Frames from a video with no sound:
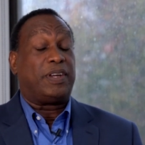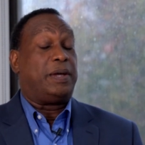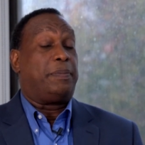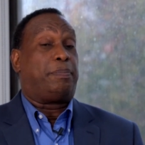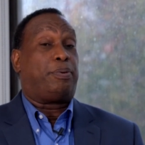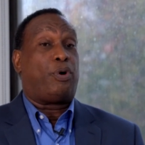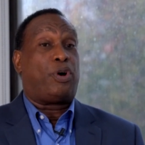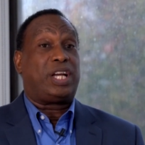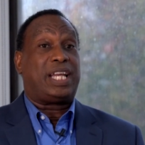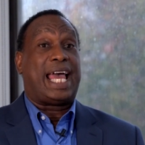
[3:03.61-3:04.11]

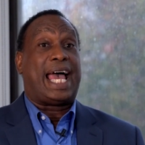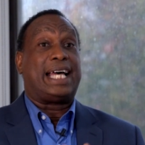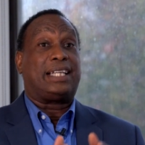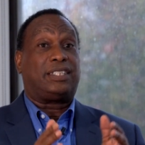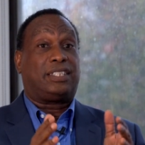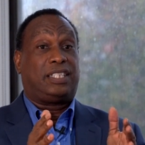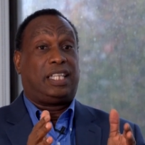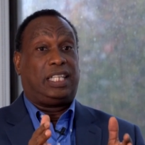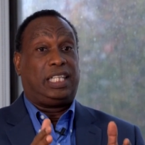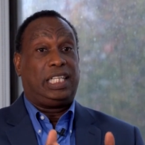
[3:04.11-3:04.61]
important
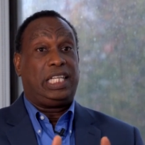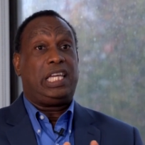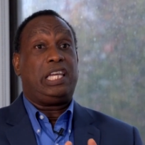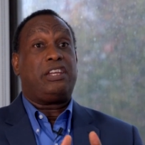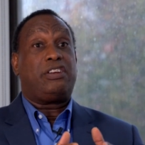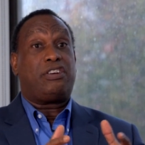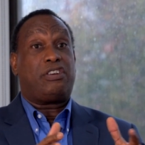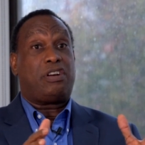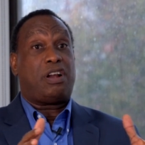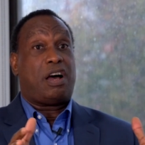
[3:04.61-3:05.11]
as the
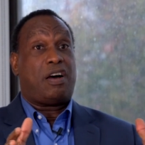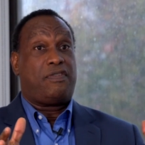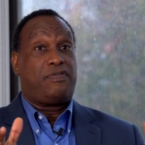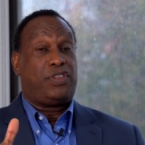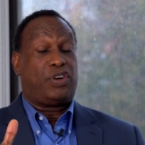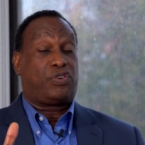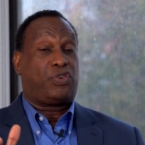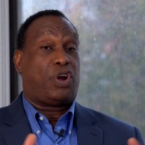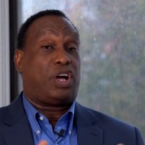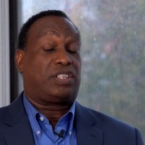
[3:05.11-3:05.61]
leader of
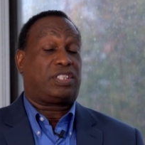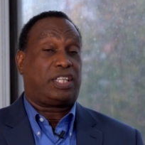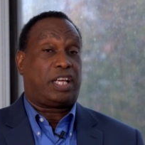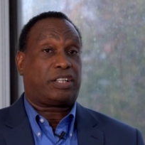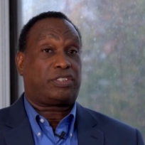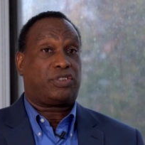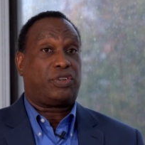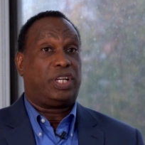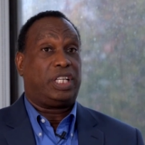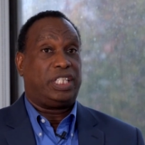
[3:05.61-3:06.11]
the cross-sector